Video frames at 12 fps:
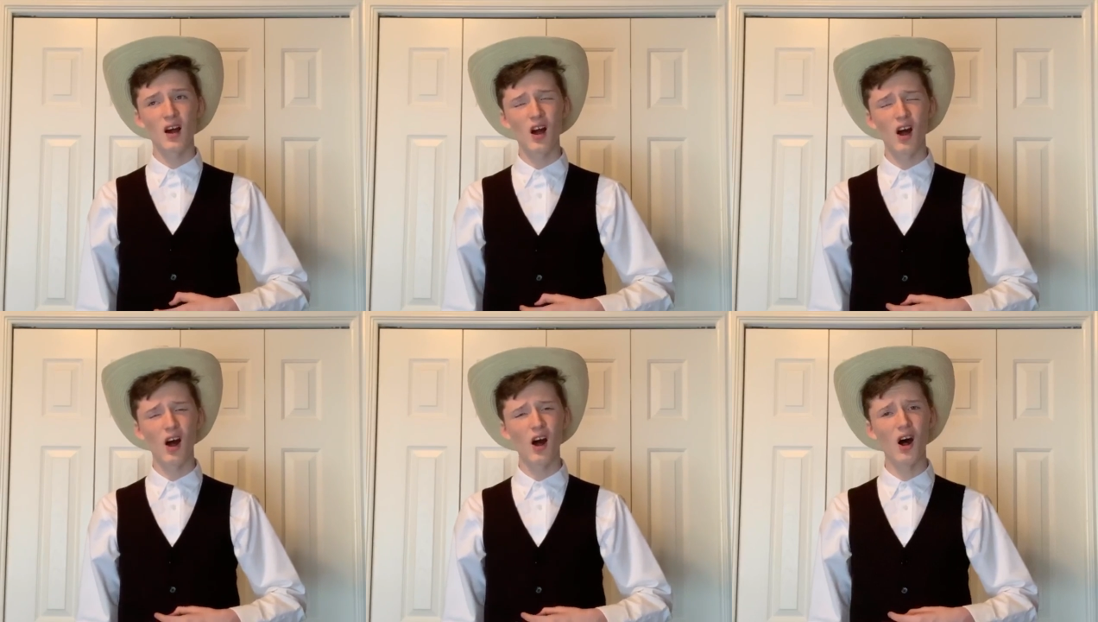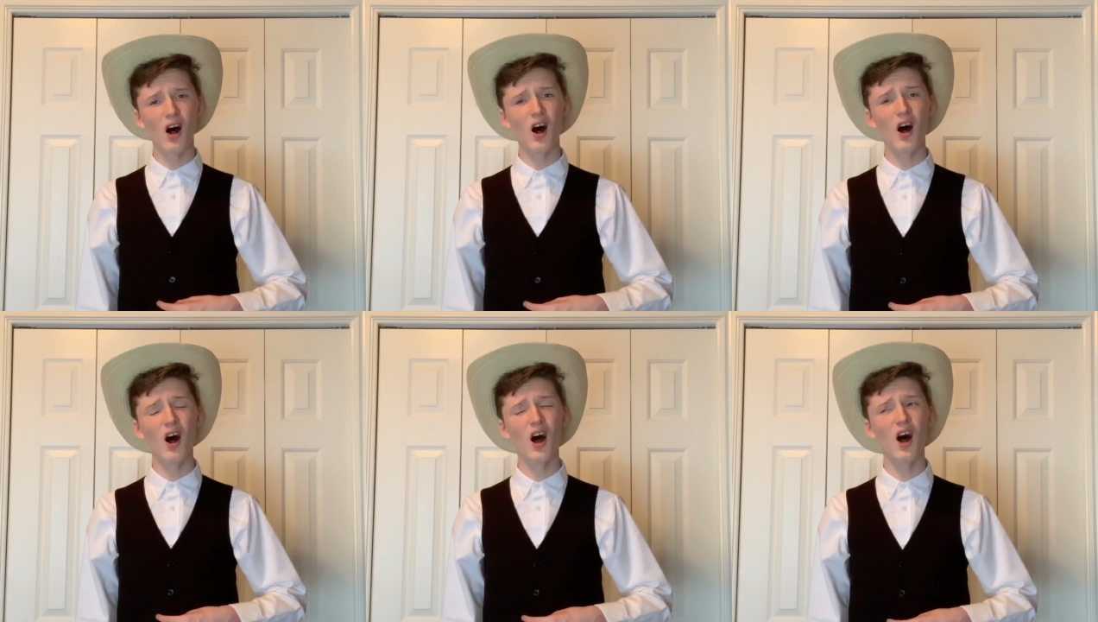
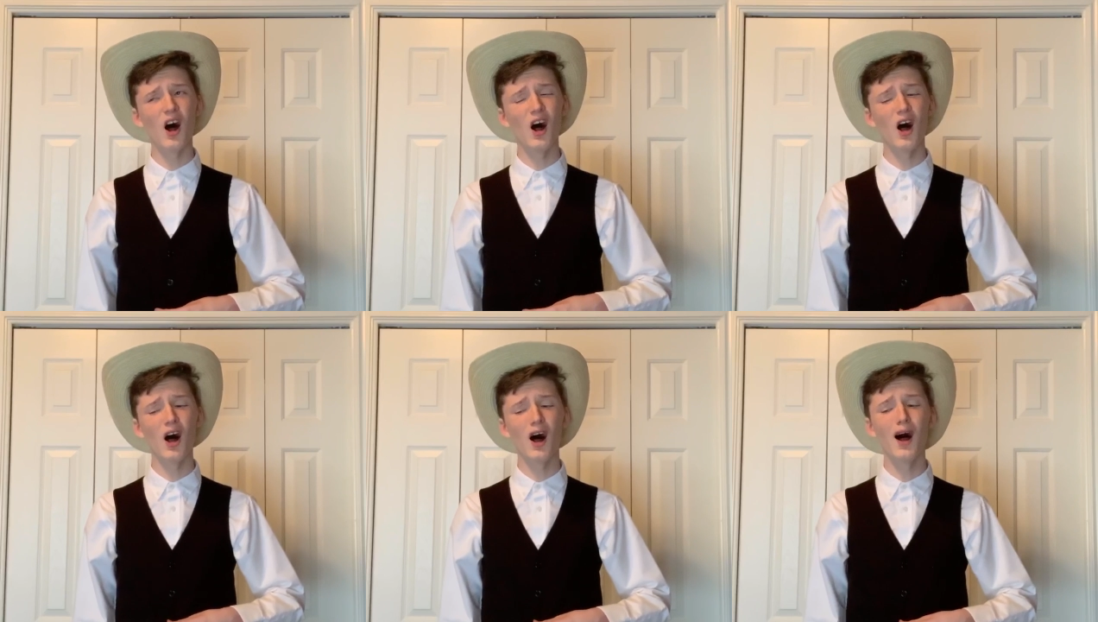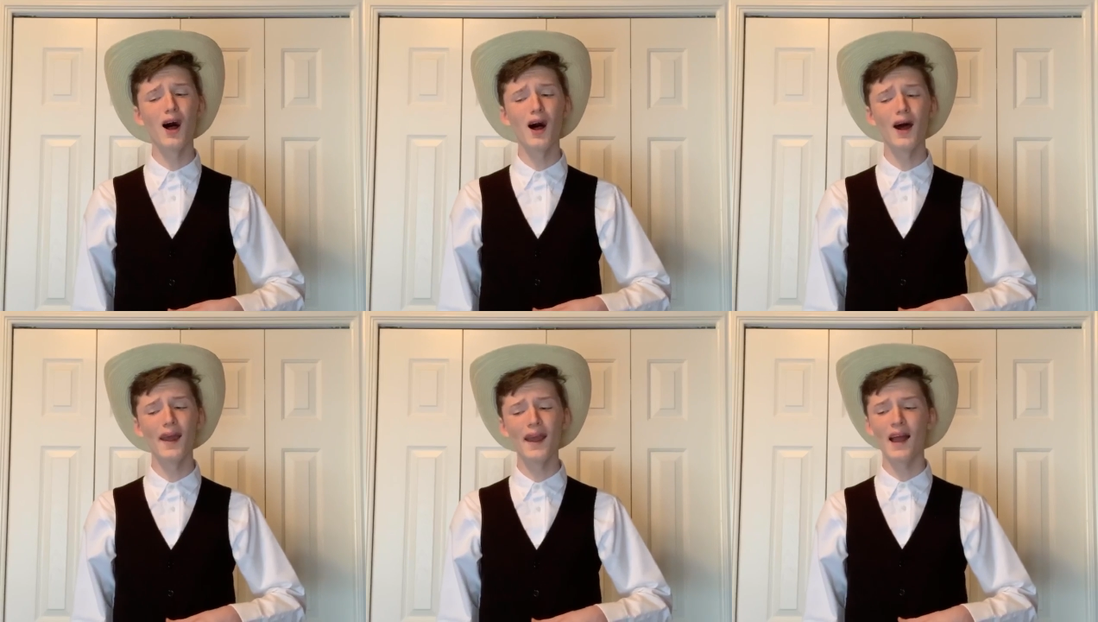
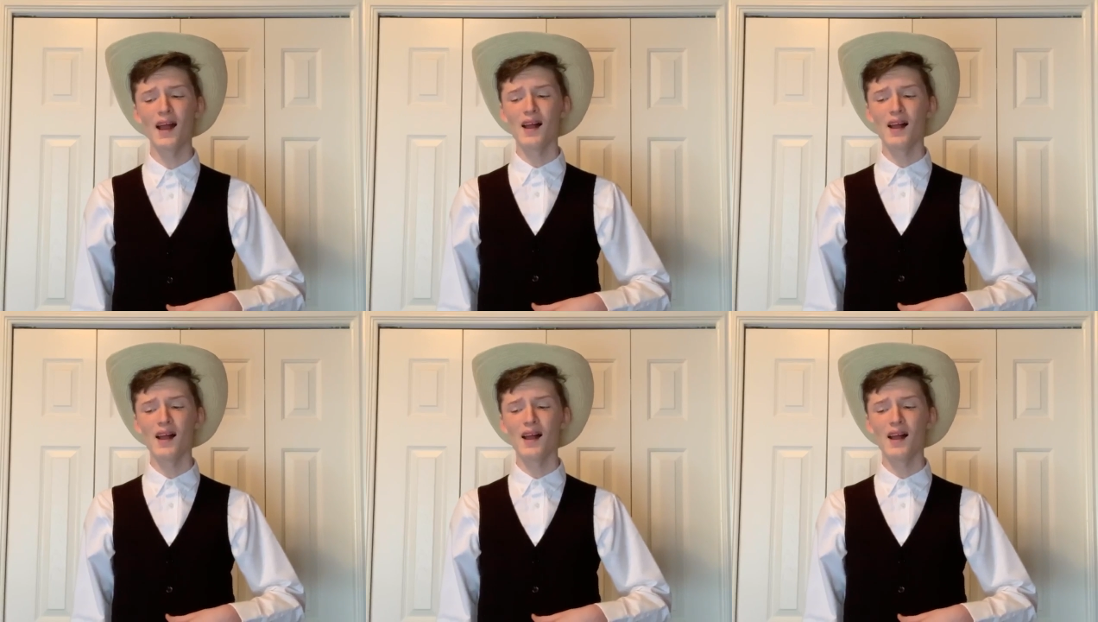eye,